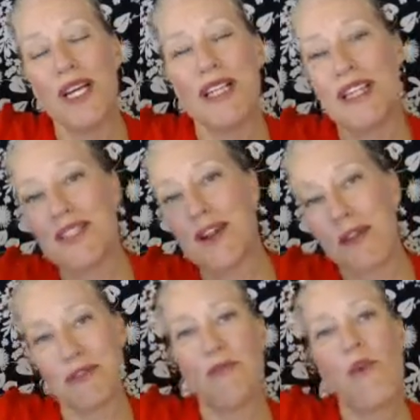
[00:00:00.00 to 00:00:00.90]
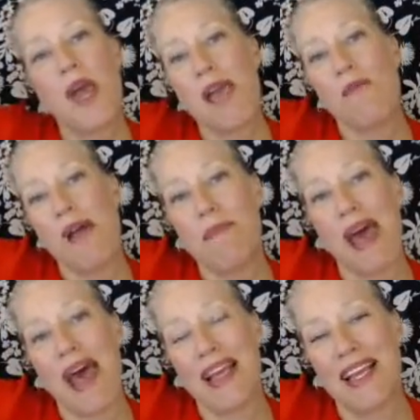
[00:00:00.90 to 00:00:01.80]
that starts way, way
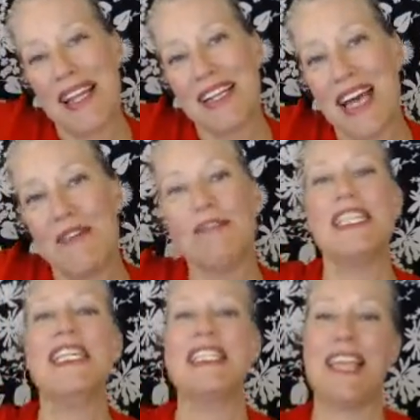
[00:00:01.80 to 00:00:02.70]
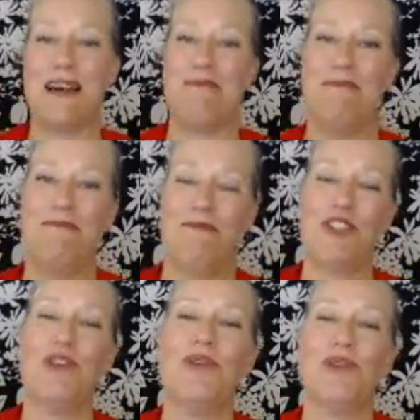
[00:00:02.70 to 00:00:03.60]
back and kind of leads them
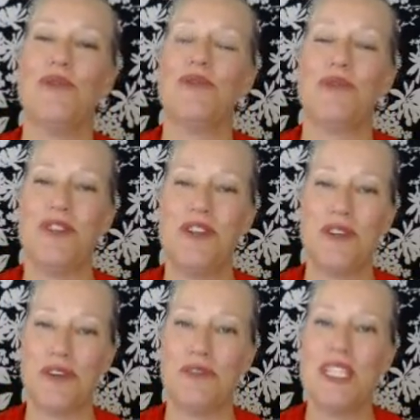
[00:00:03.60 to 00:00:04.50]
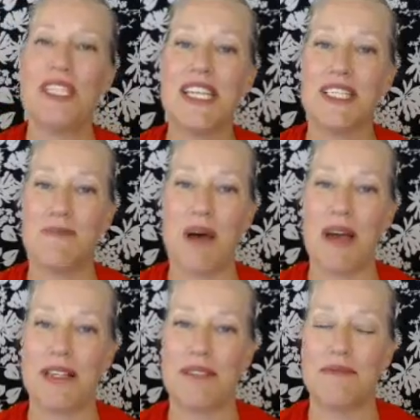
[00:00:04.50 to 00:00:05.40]
to your listening
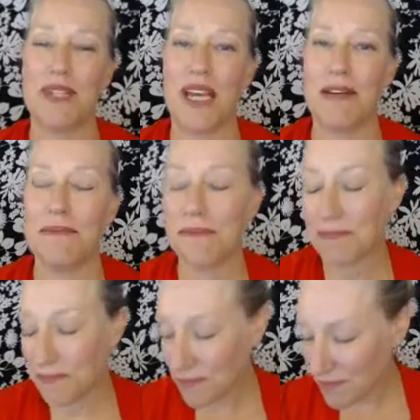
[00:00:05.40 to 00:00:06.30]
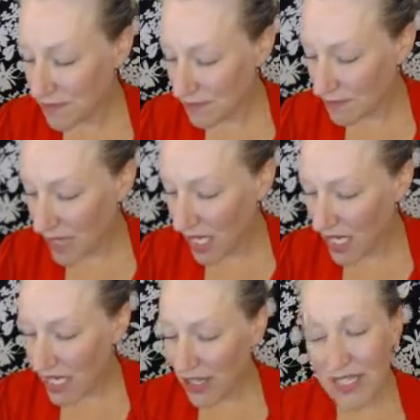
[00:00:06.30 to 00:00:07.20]
spot. Okay.
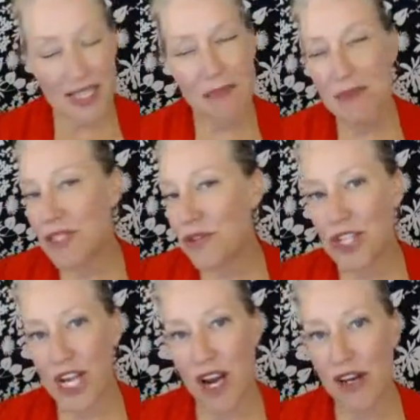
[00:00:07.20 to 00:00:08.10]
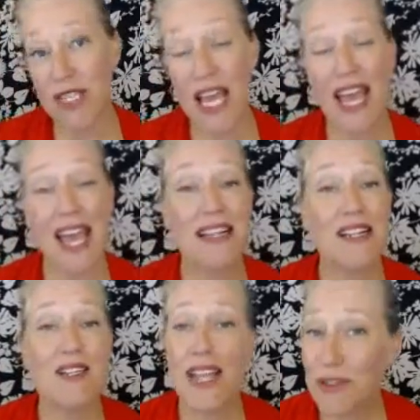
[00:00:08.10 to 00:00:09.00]
You're going to set up the 2 chairs, and
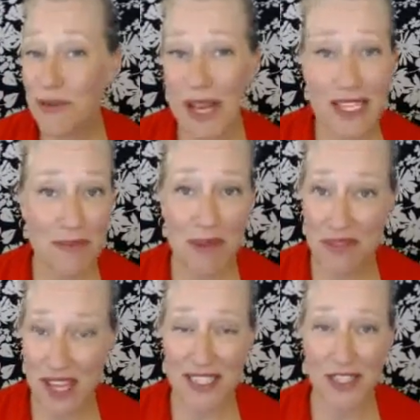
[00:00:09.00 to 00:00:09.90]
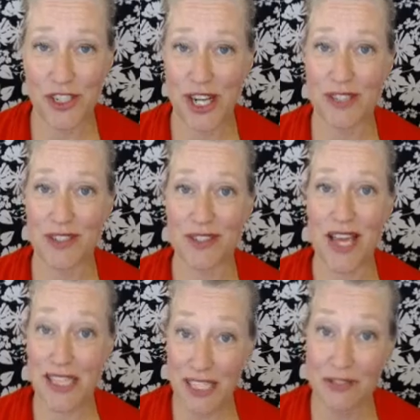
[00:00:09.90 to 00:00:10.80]
they do not need to be fancy chairs.
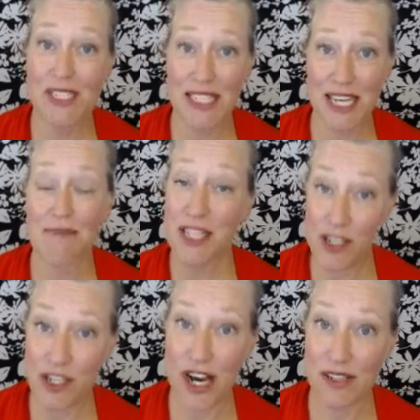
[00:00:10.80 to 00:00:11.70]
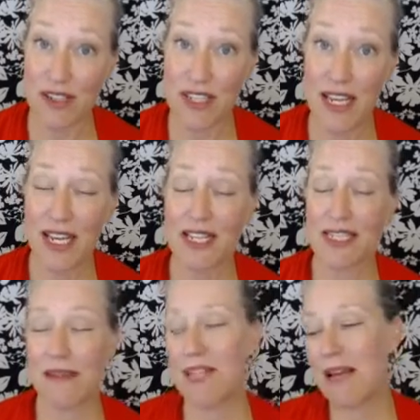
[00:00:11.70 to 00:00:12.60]
I literally take beach chairs.
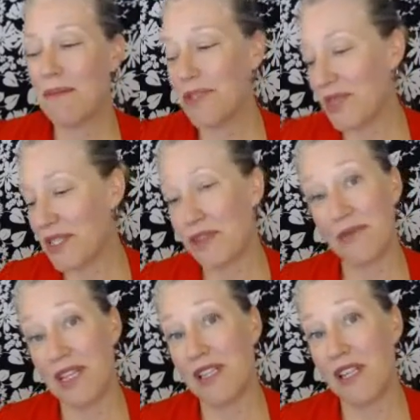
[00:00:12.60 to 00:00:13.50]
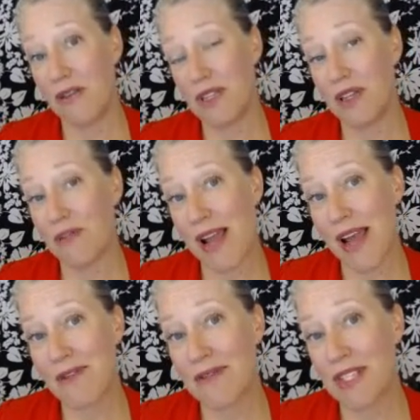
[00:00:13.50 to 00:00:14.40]
Sometimes the ones that are really low to the
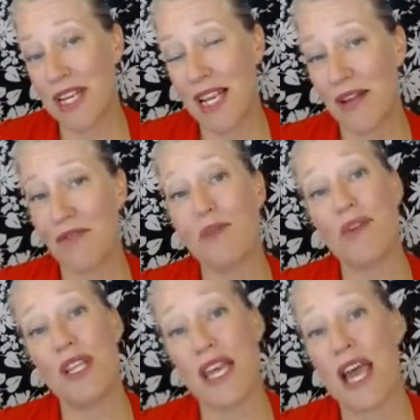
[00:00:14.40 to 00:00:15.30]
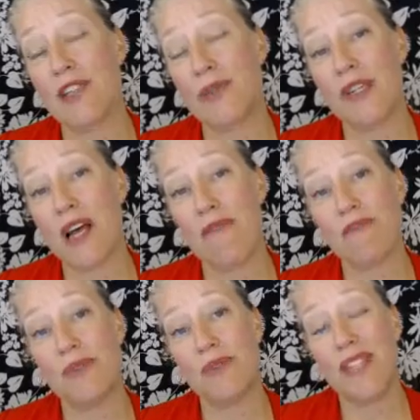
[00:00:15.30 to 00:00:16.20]
ground feel really casual and
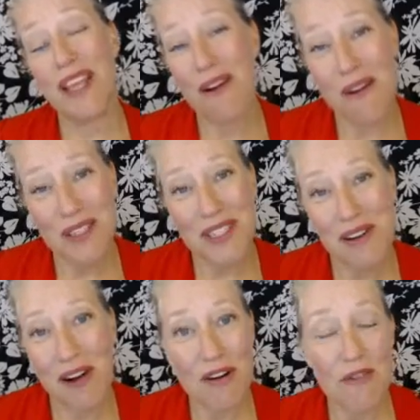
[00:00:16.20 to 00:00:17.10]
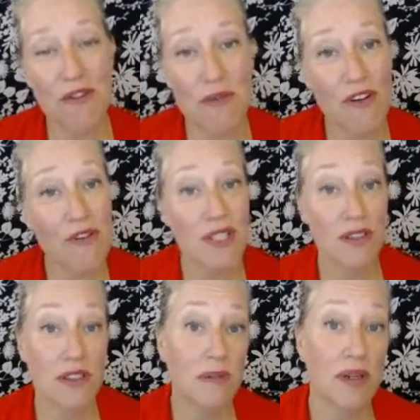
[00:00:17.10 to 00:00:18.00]
comfortable. They are a little harder for folks that
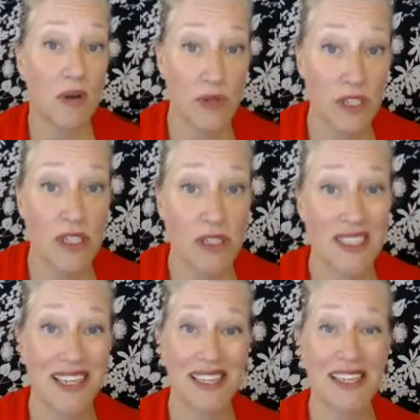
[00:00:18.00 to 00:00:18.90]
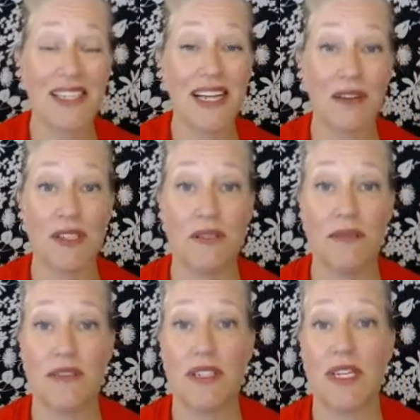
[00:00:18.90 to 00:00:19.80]
are a little bit older to get in and out of.
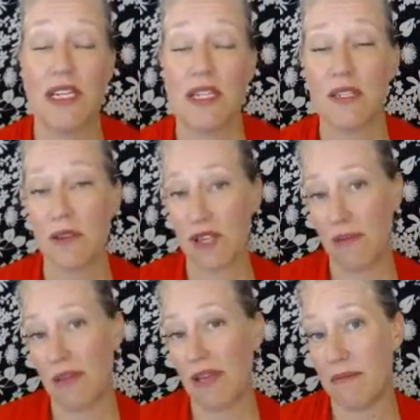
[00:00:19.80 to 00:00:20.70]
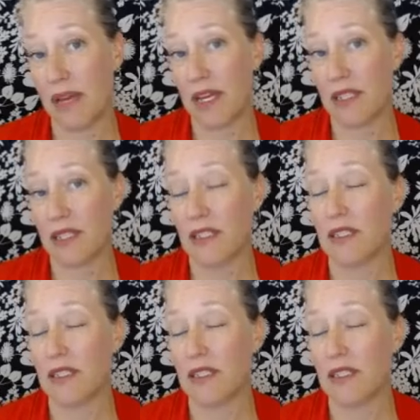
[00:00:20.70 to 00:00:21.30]
So keep that in mind.